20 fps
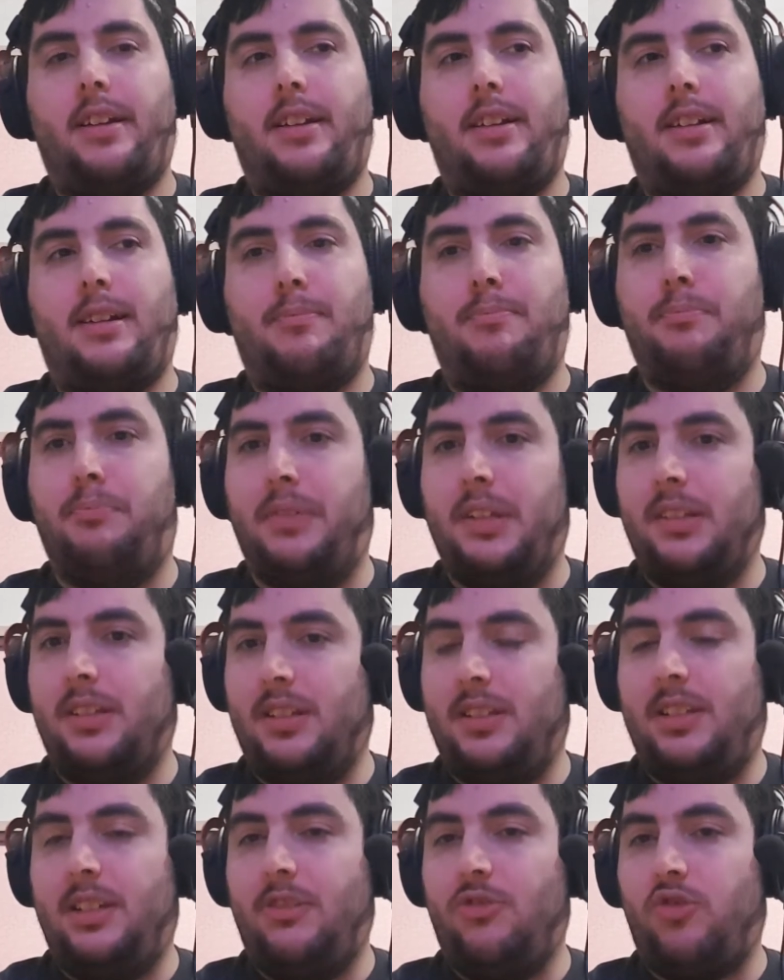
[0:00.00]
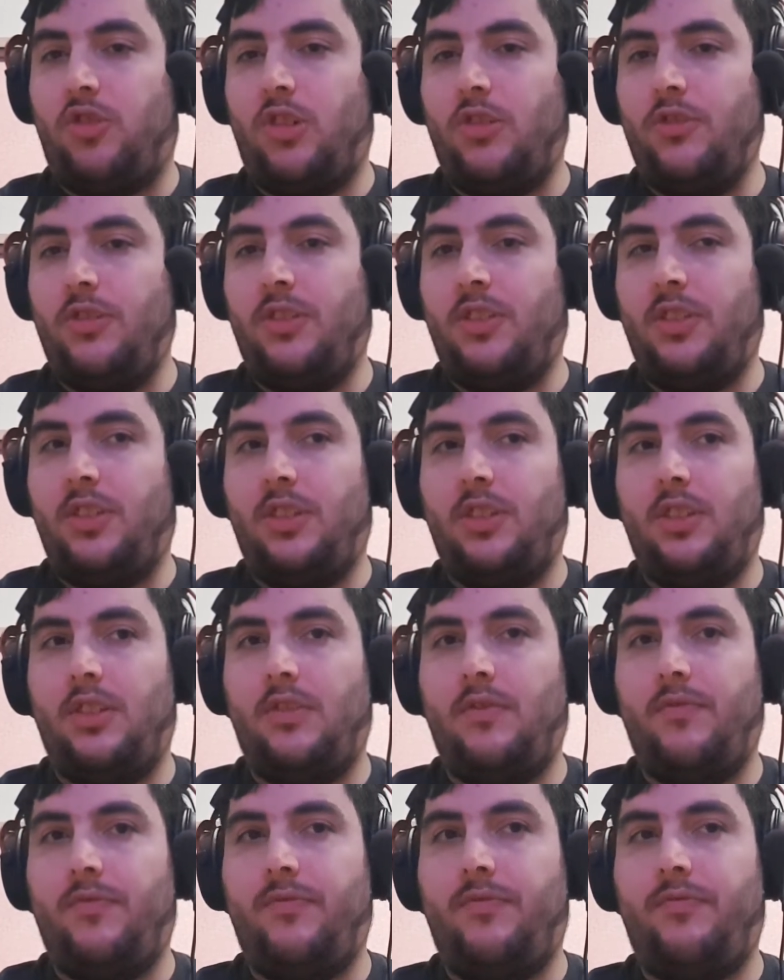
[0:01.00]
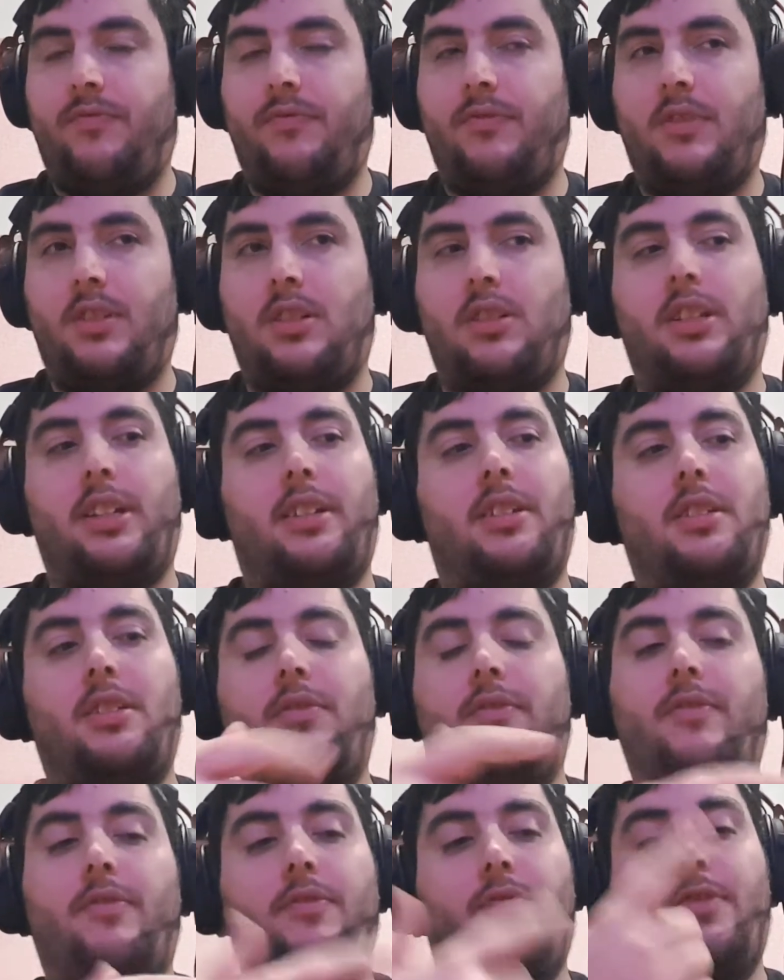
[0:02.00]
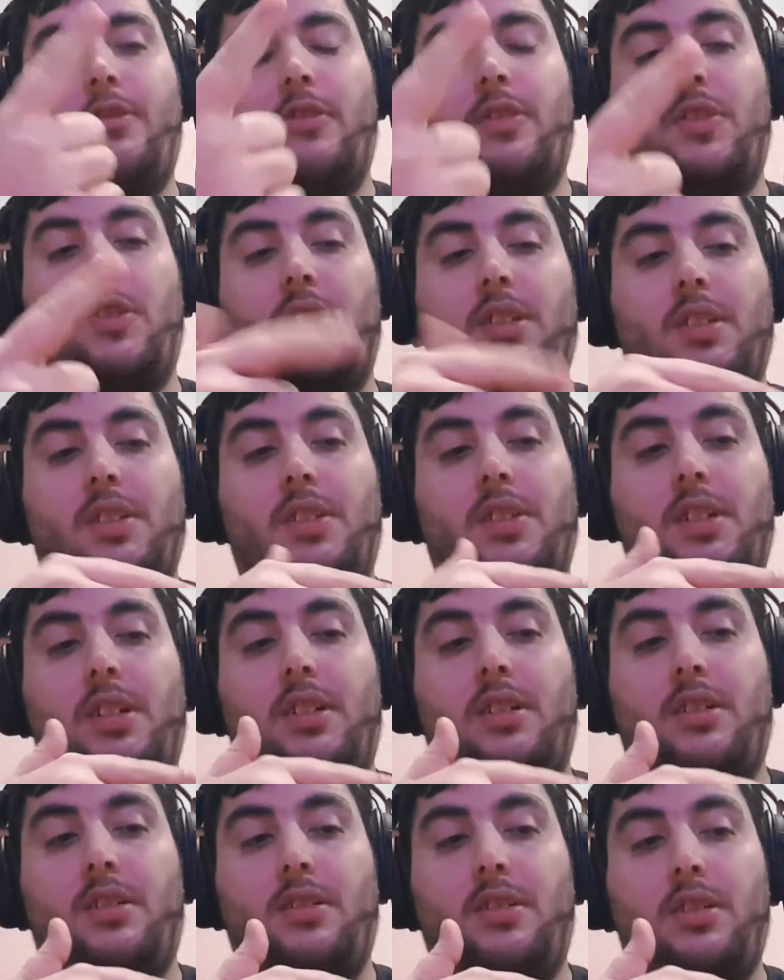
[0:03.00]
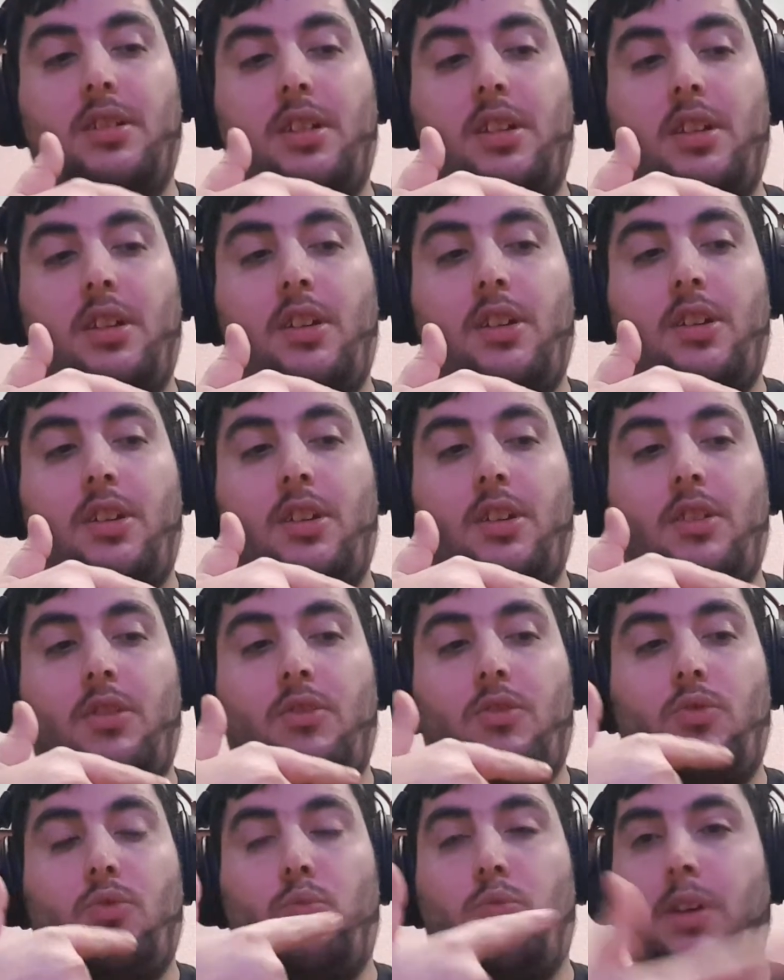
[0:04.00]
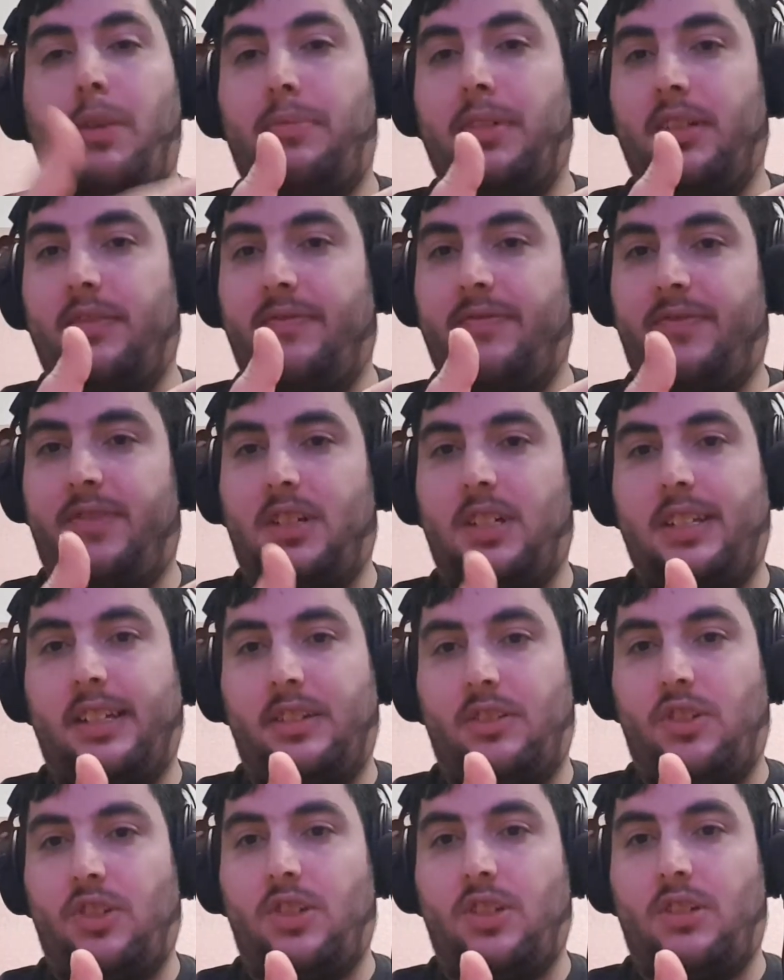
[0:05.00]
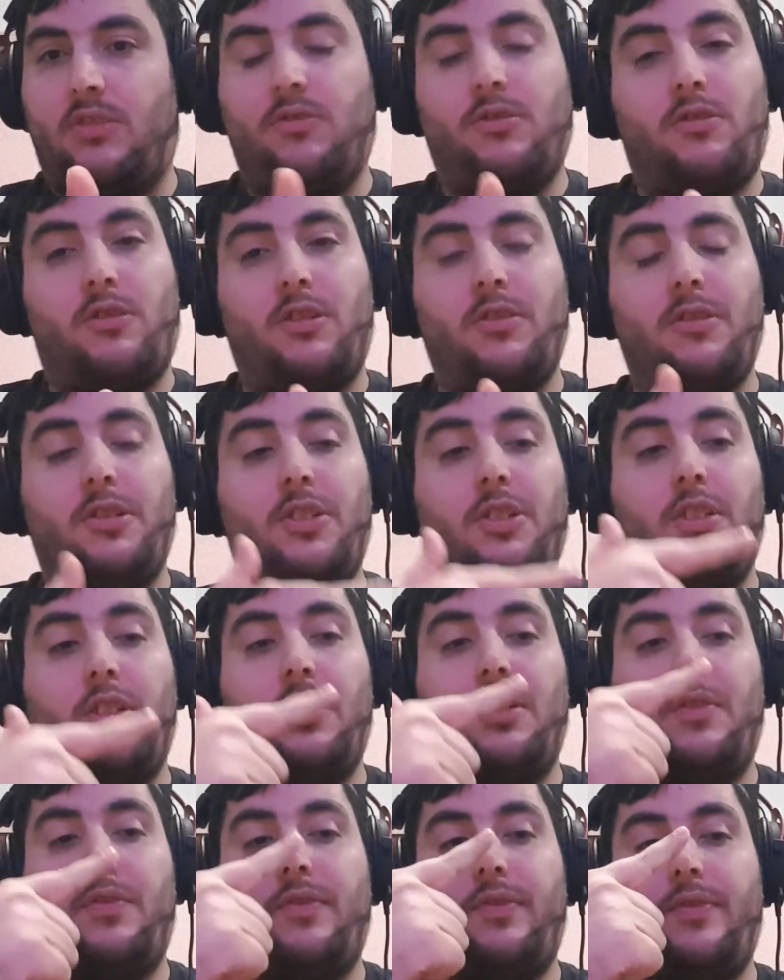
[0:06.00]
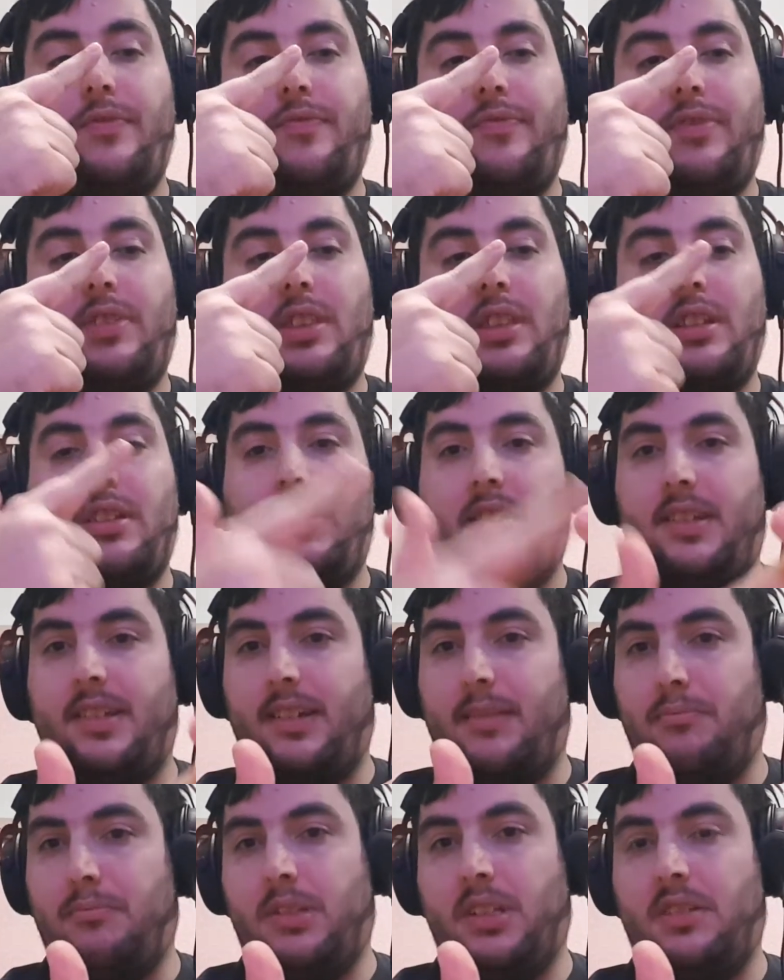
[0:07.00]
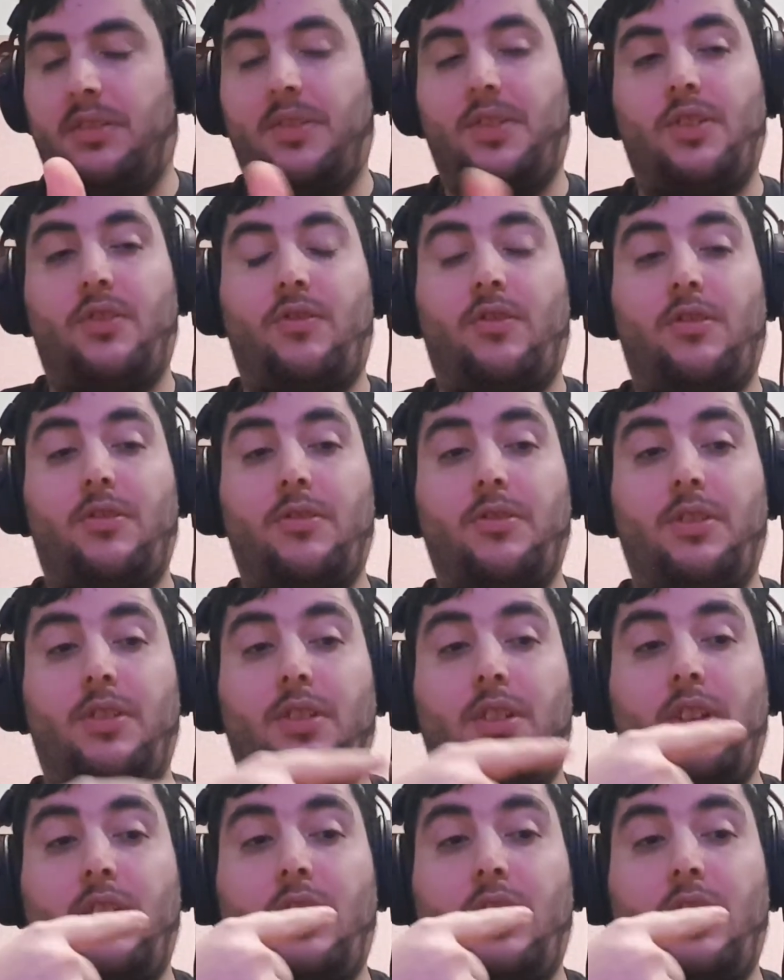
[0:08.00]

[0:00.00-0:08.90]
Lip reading: ability growth, like for instance, weapon and fighting style growth, semblance growth,